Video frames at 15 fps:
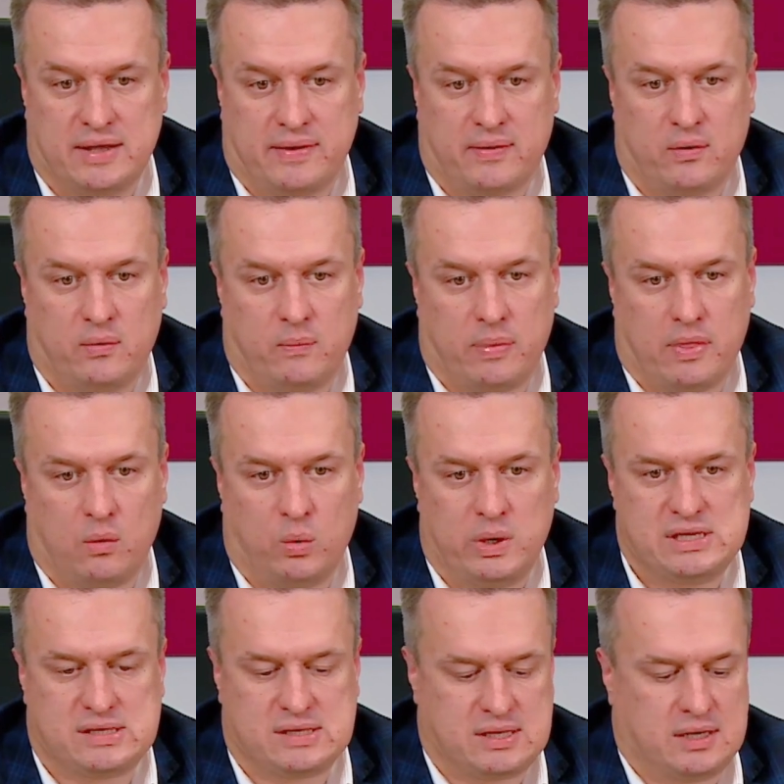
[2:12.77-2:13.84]
So
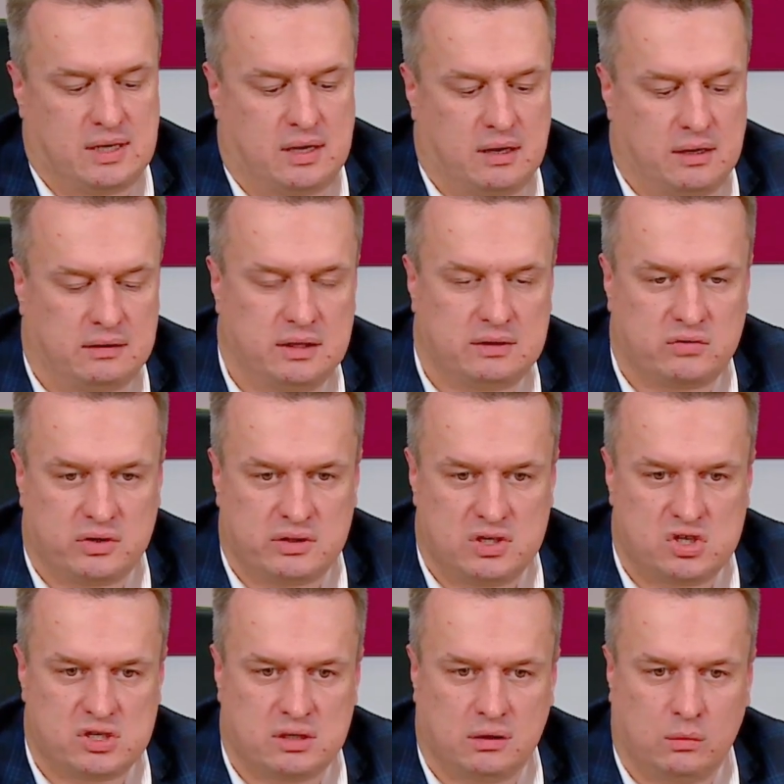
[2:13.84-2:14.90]
with the
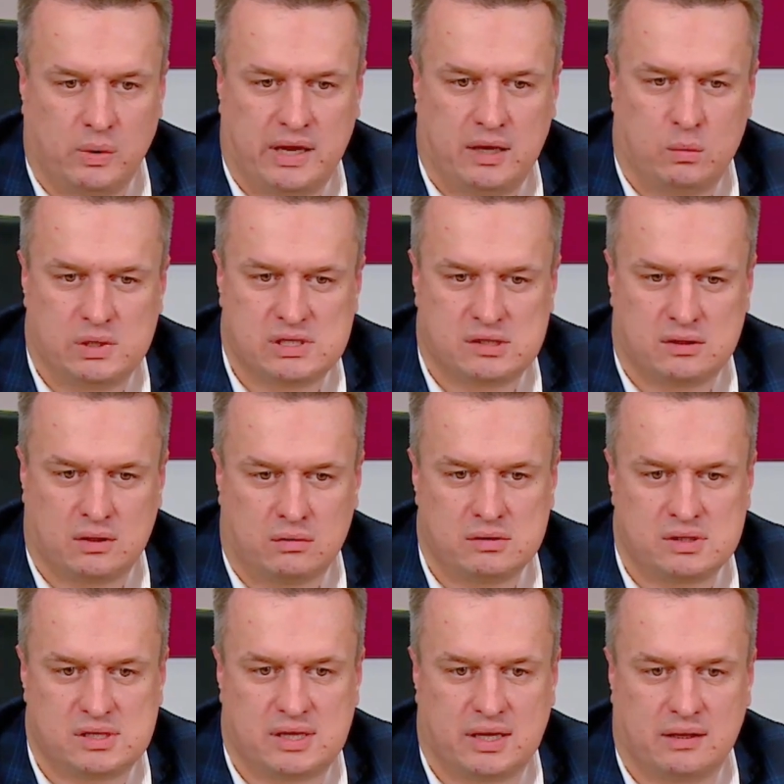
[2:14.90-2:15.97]
traditional way, with
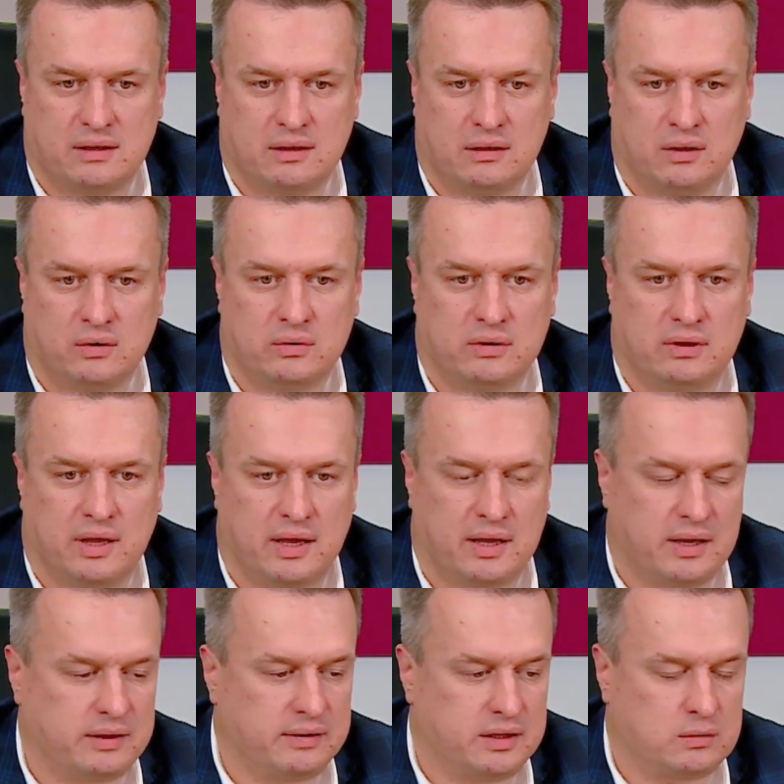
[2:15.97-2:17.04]

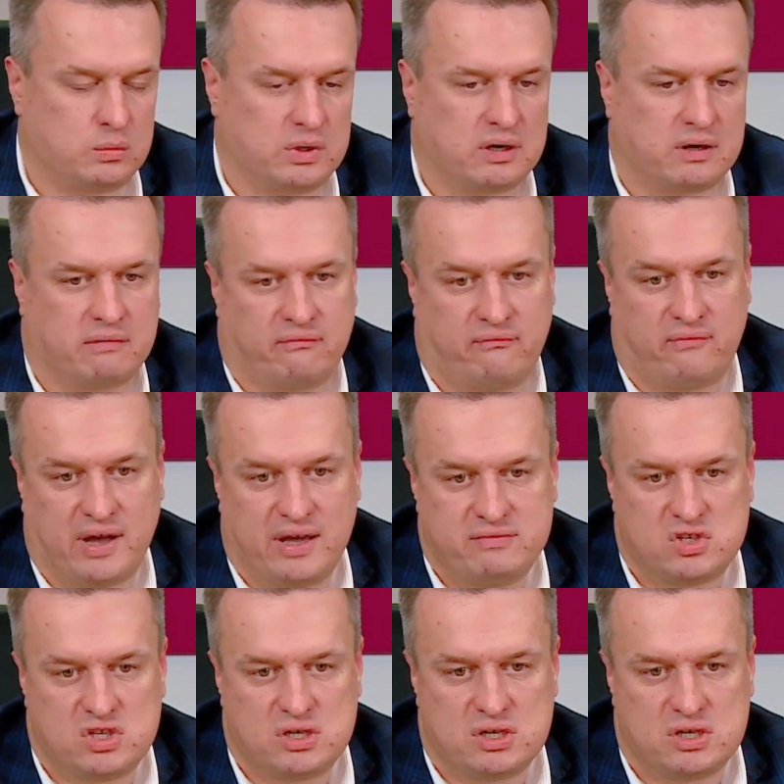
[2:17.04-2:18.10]
non-standalone network,
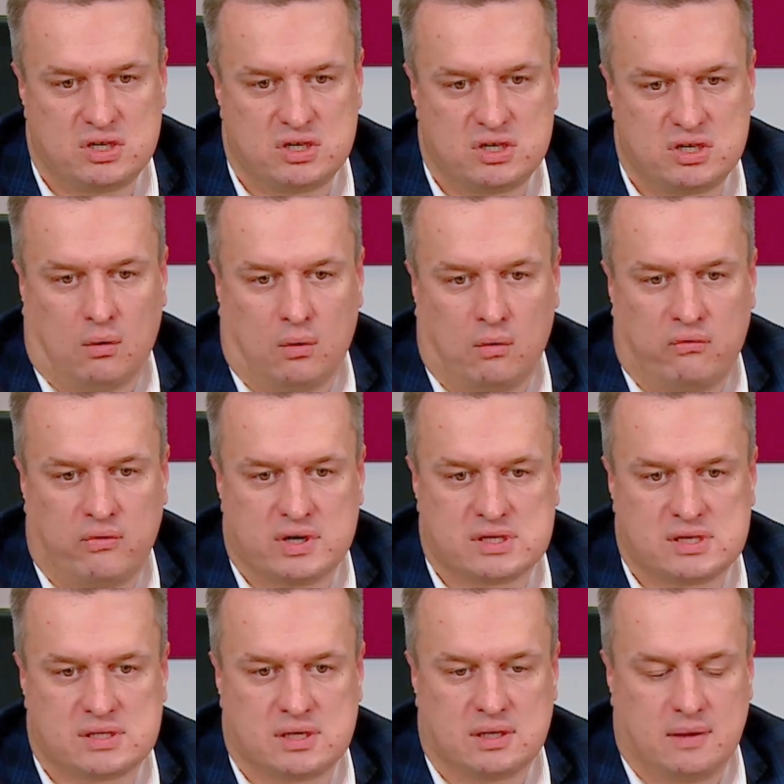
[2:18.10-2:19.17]
5G
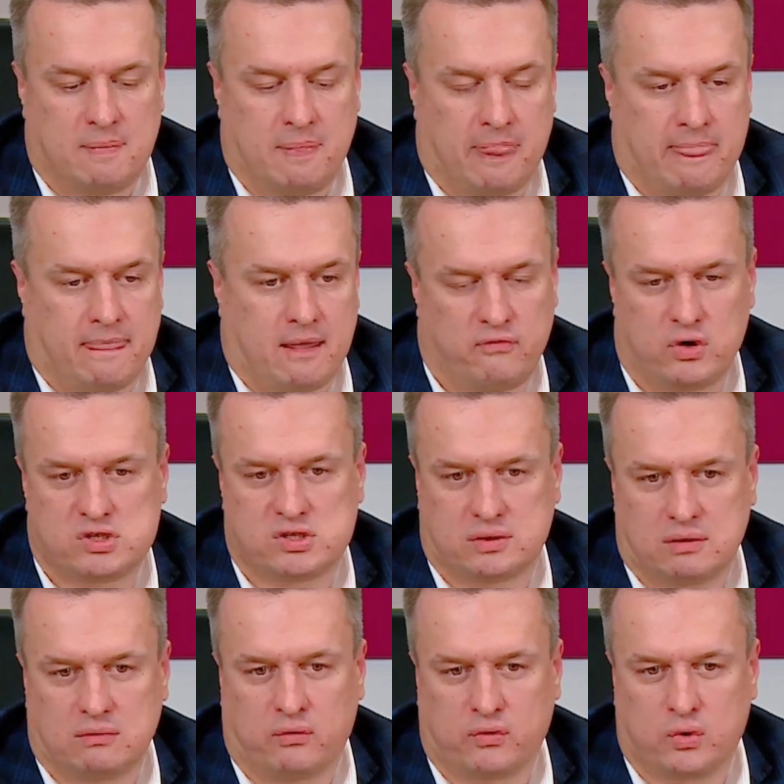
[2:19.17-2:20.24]
offers,
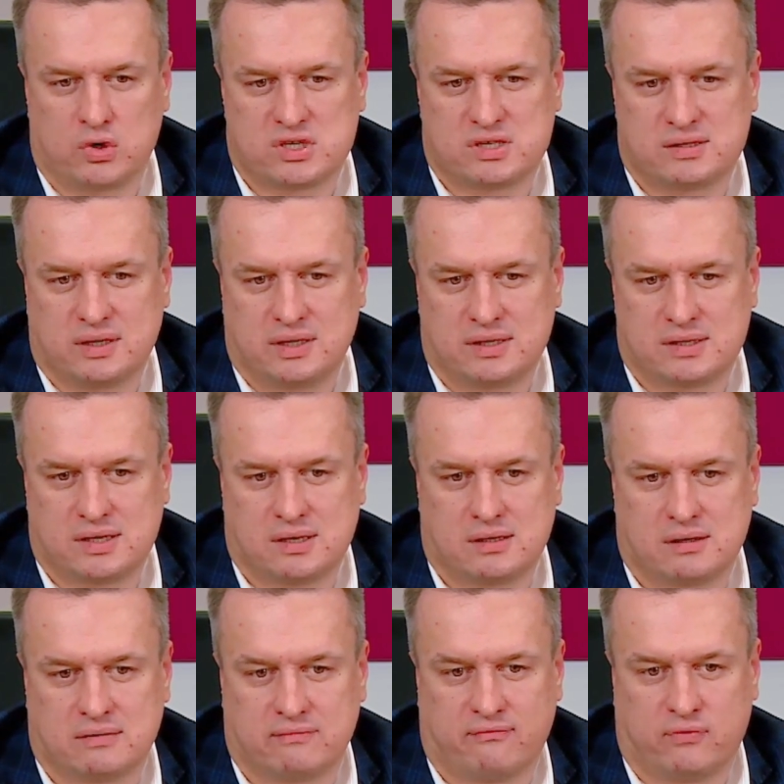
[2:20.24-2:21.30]
first, of course, it's
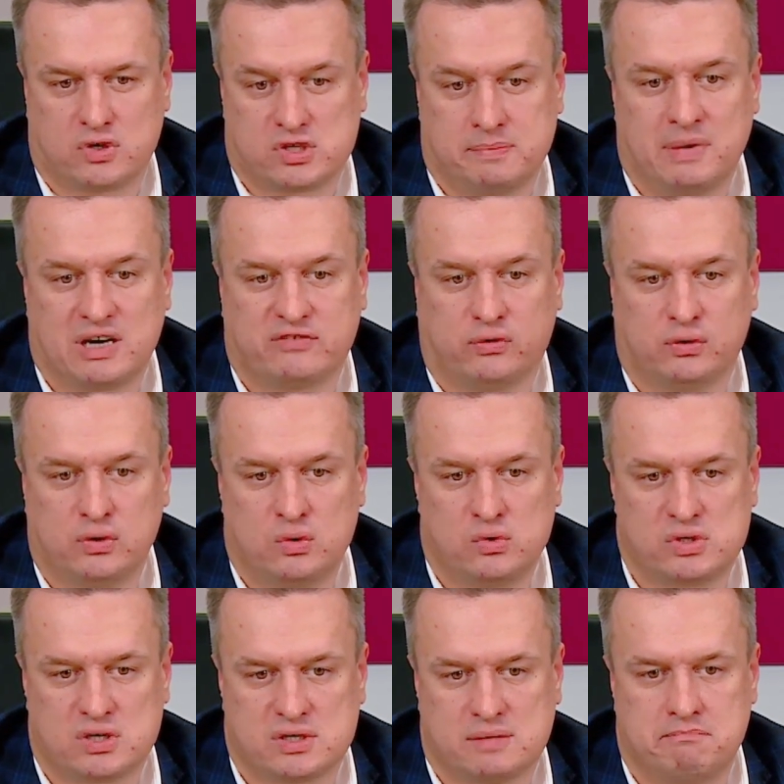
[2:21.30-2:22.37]
for smartphone
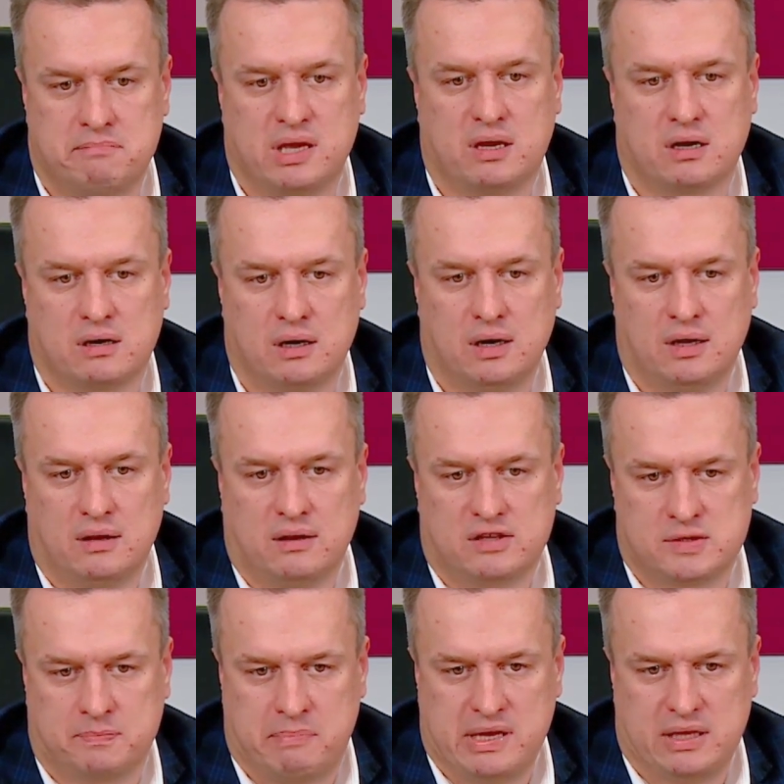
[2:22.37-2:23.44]
users, bigger
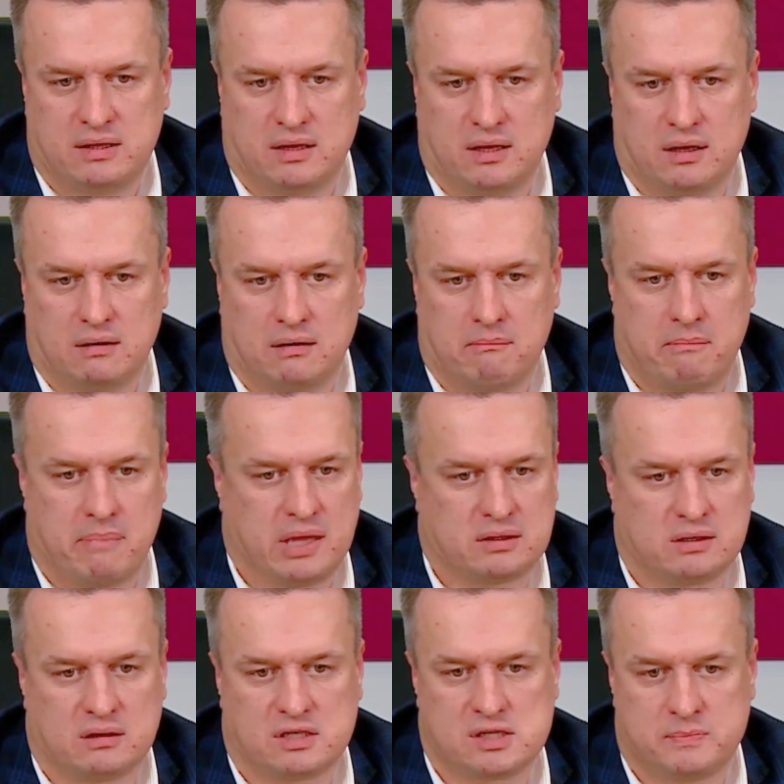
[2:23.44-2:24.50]
speed and a
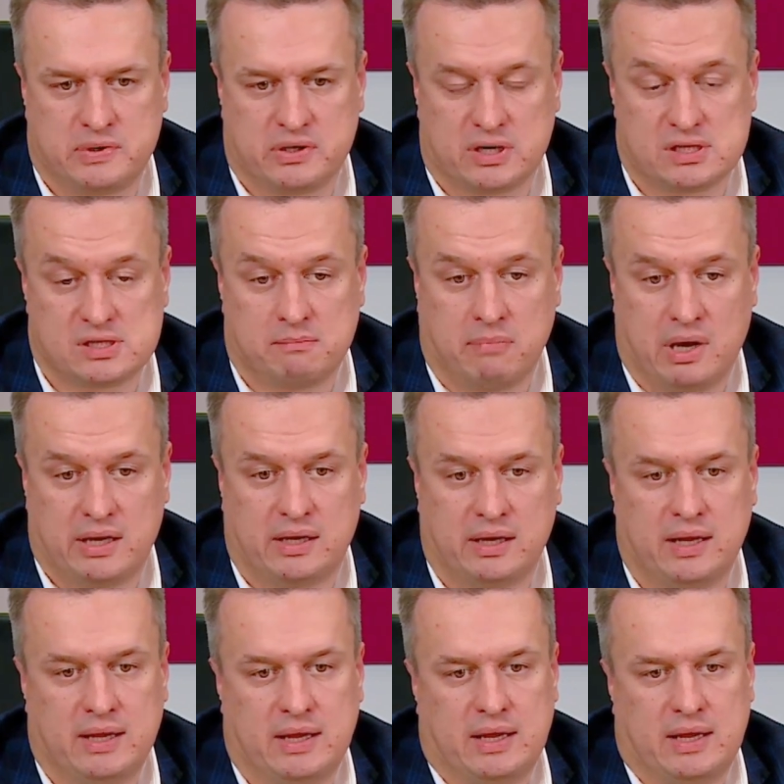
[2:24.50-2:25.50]
better experience. But